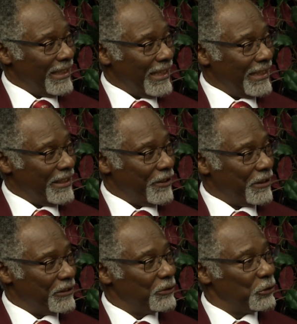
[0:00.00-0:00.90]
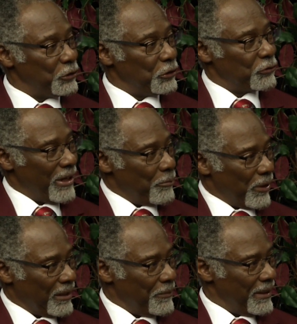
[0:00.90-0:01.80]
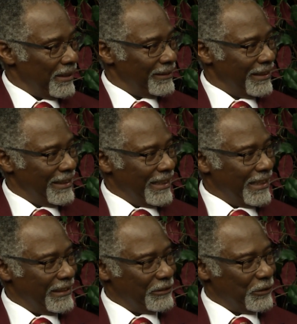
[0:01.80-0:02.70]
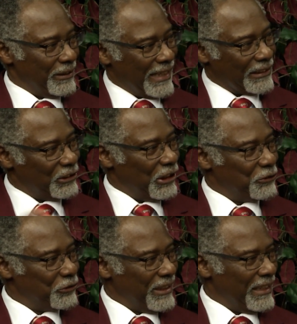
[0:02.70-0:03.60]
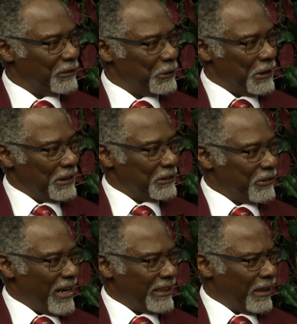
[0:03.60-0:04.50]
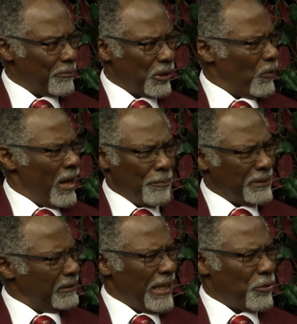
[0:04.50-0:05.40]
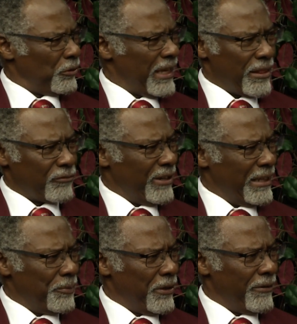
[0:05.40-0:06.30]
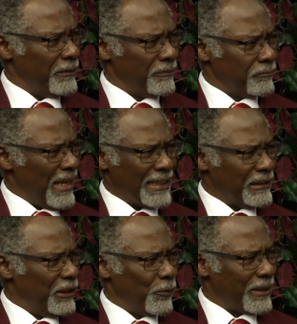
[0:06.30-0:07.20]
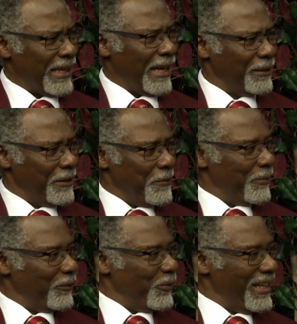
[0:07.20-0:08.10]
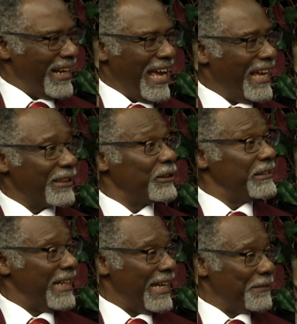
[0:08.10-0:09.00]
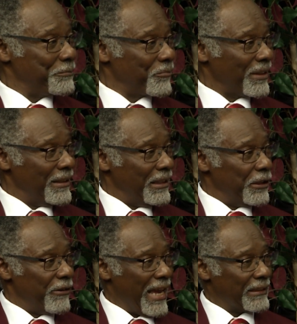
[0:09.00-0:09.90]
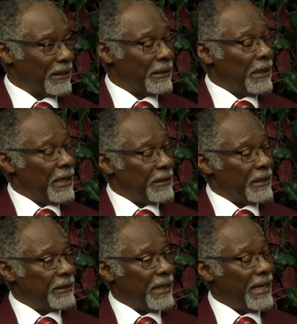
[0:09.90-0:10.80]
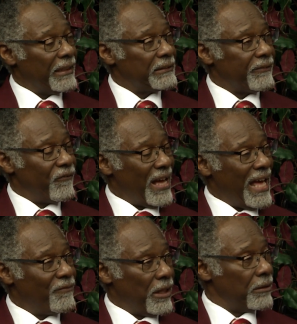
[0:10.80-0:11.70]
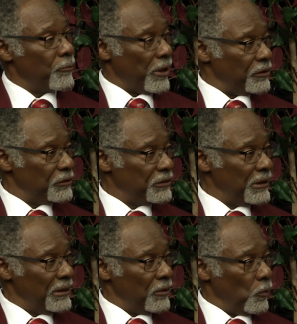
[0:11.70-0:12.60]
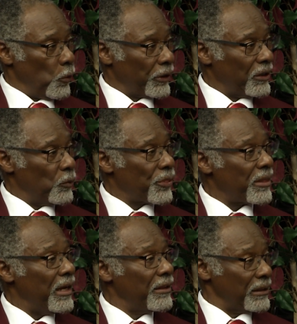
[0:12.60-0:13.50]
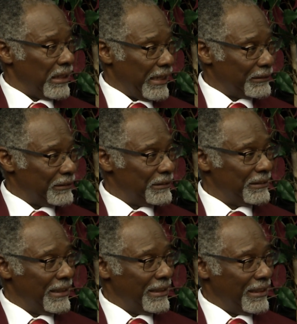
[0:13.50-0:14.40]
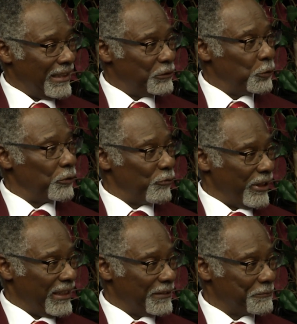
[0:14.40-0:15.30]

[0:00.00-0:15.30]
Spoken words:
And here it is, you still try and bring them in, and you got the teacher trying to tell them to be quiet. But that's okay, as a grandparent, I can deal with that. But I had a good time interacting, and then I had 5 other brothers working with other classes doing reading.